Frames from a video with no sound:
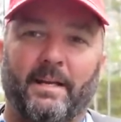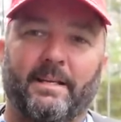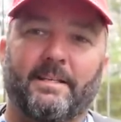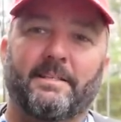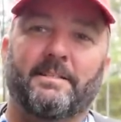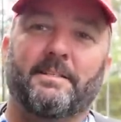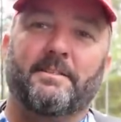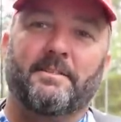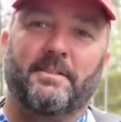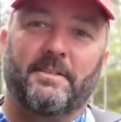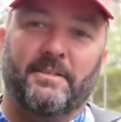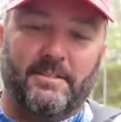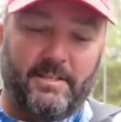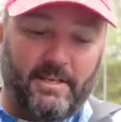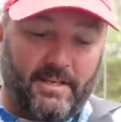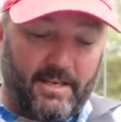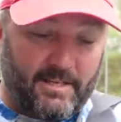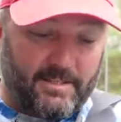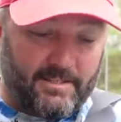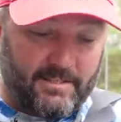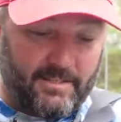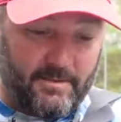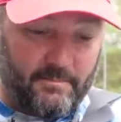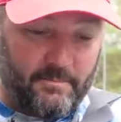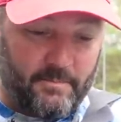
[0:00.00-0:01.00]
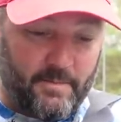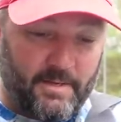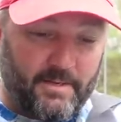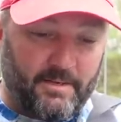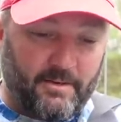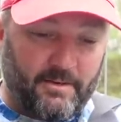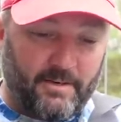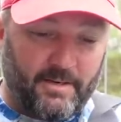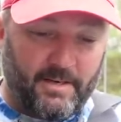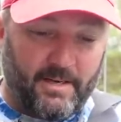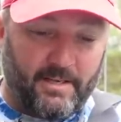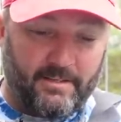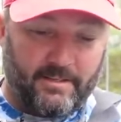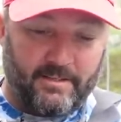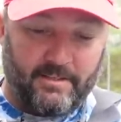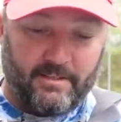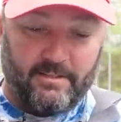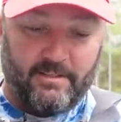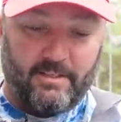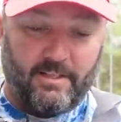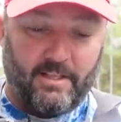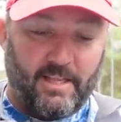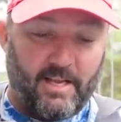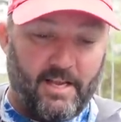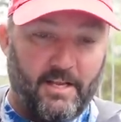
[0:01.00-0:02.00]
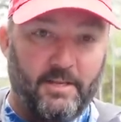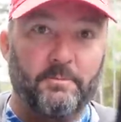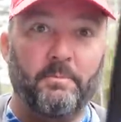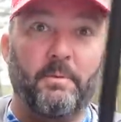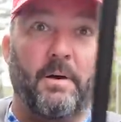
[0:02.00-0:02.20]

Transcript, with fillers: I guess it's because I got sun or got the clouds